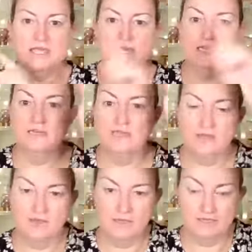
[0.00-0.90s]
and
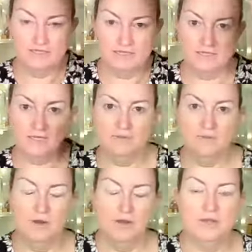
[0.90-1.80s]
that side of the
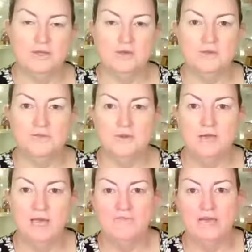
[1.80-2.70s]
camera I also
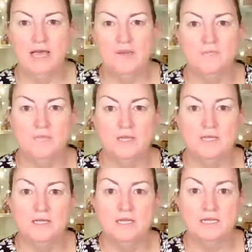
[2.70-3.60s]
have
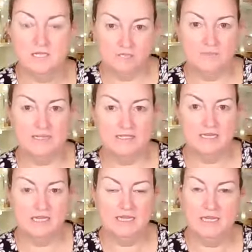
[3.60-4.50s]
a Charles Manson
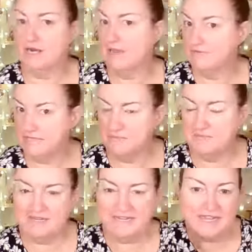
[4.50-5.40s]
head, and I have a Ted
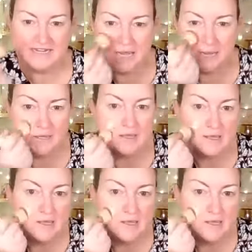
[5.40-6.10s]
Bundy head coming.